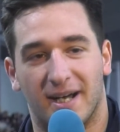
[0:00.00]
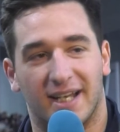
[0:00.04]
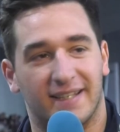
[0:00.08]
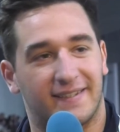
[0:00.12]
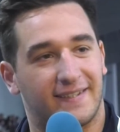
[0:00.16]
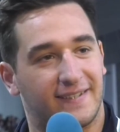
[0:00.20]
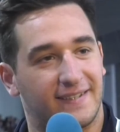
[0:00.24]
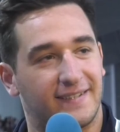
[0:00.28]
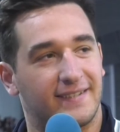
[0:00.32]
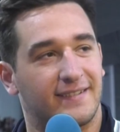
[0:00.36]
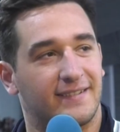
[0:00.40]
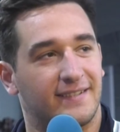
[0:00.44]

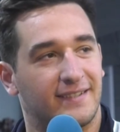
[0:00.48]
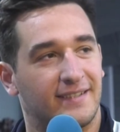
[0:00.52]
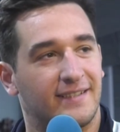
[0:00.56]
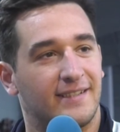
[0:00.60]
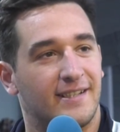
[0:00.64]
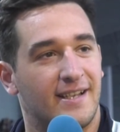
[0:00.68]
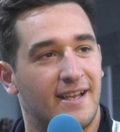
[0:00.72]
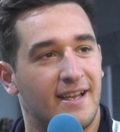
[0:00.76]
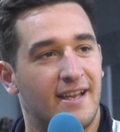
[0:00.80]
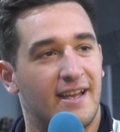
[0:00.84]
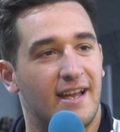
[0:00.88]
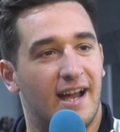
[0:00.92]
but
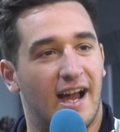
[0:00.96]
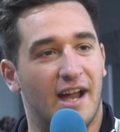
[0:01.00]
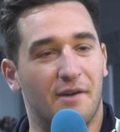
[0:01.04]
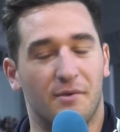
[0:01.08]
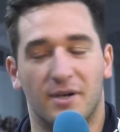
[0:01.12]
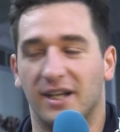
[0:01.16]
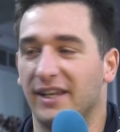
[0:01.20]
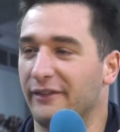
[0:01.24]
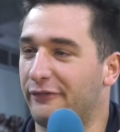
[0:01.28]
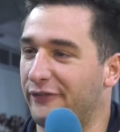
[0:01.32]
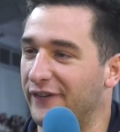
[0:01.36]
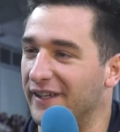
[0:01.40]
I
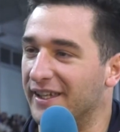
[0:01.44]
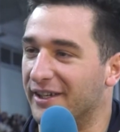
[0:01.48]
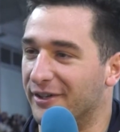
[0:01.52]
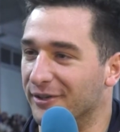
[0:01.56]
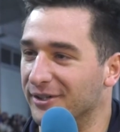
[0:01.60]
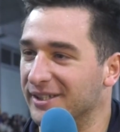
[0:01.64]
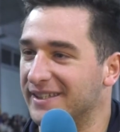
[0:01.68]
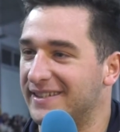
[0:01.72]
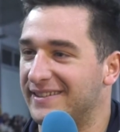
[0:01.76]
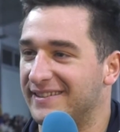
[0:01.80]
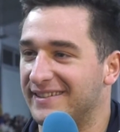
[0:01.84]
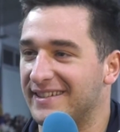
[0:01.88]
really feel
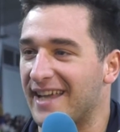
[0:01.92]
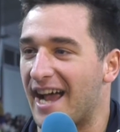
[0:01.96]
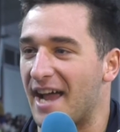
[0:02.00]
good.